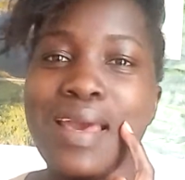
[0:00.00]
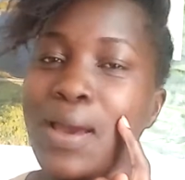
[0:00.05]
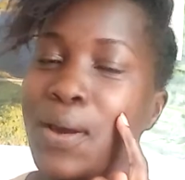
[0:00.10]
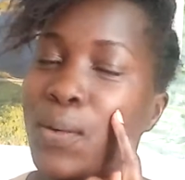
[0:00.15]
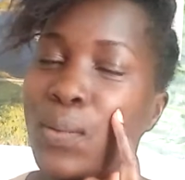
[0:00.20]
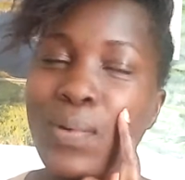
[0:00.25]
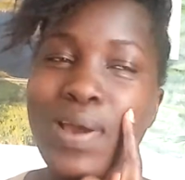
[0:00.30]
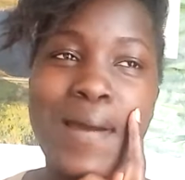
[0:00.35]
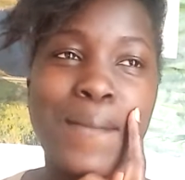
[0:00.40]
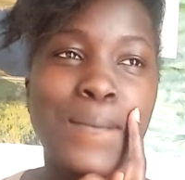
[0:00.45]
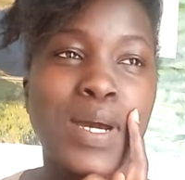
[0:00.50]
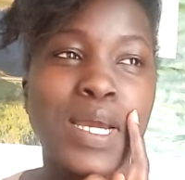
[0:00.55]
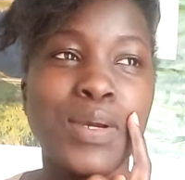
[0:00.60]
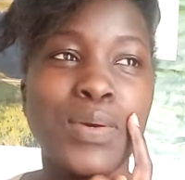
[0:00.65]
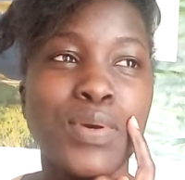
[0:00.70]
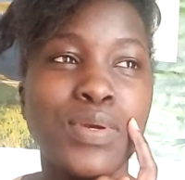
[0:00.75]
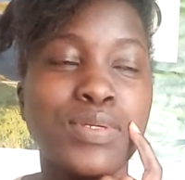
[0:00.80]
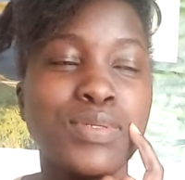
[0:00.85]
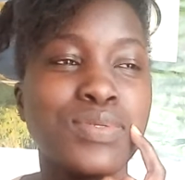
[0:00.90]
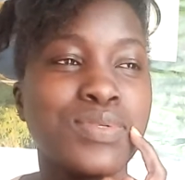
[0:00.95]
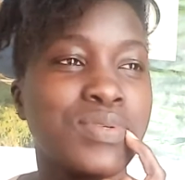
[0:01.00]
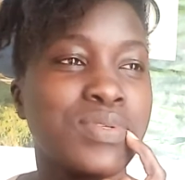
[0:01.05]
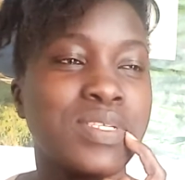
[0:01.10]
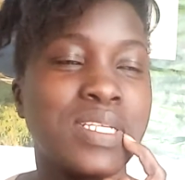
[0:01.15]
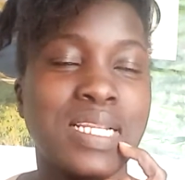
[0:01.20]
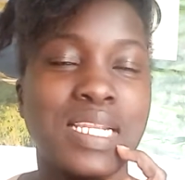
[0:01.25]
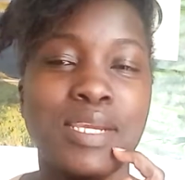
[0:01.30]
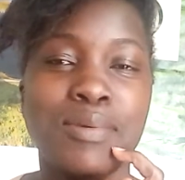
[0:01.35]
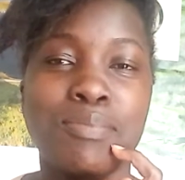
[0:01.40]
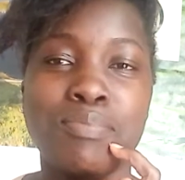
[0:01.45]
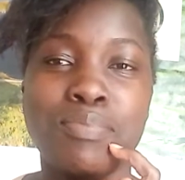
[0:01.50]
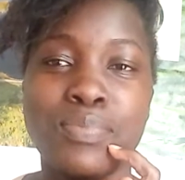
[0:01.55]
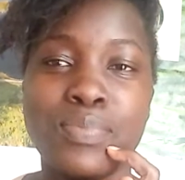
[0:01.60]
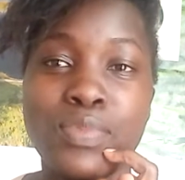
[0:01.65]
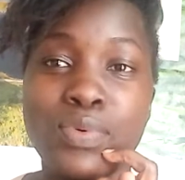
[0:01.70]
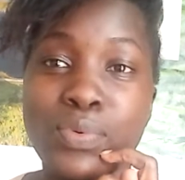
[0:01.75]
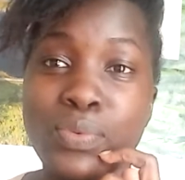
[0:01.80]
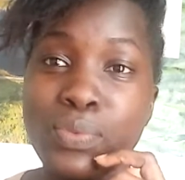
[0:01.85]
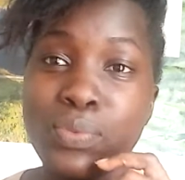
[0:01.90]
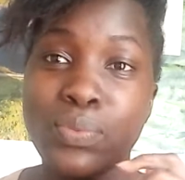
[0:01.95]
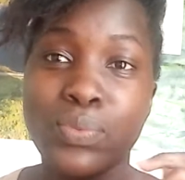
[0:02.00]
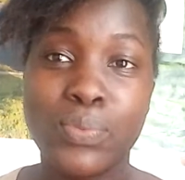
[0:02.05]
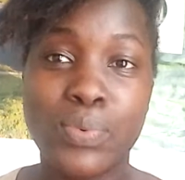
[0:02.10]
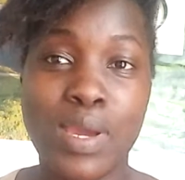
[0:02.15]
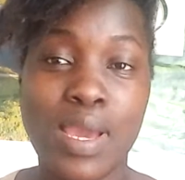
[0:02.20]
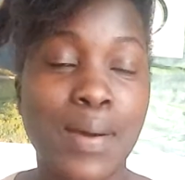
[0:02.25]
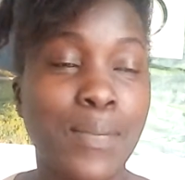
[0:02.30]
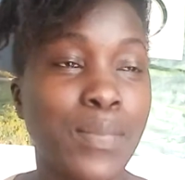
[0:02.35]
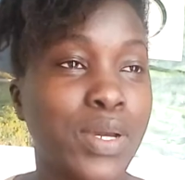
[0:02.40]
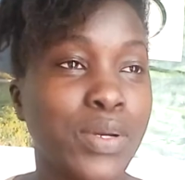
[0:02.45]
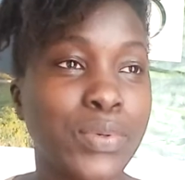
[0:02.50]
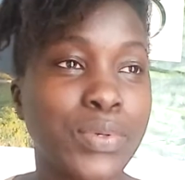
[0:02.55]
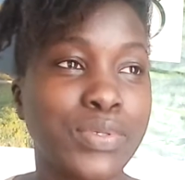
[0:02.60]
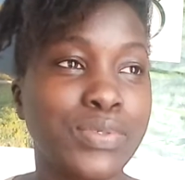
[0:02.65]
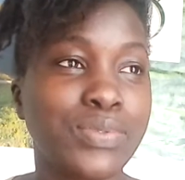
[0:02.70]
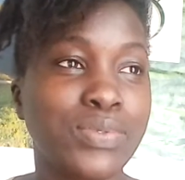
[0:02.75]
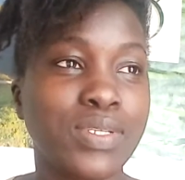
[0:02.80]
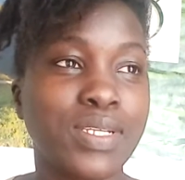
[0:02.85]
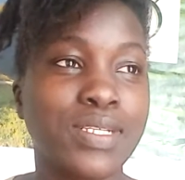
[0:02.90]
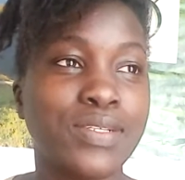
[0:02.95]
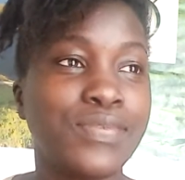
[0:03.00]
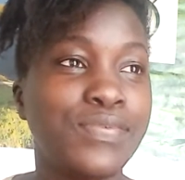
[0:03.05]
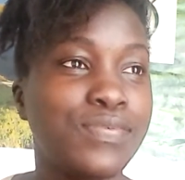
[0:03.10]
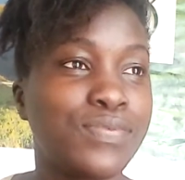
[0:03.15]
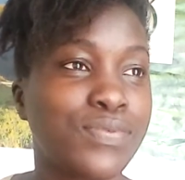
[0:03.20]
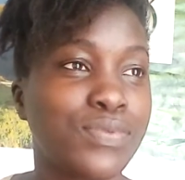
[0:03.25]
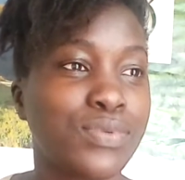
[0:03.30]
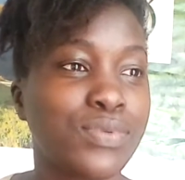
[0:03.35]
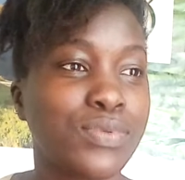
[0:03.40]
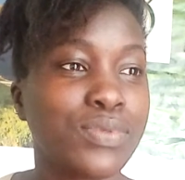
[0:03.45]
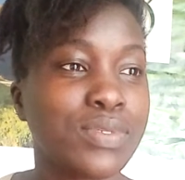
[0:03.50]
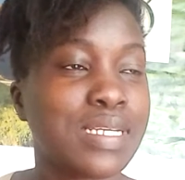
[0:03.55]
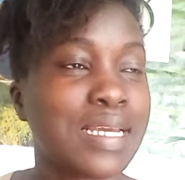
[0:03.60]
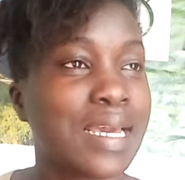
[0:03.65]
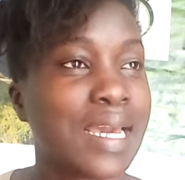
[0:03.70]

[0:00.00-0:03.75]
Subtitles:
where am I going to sleep? Where am I going to get food?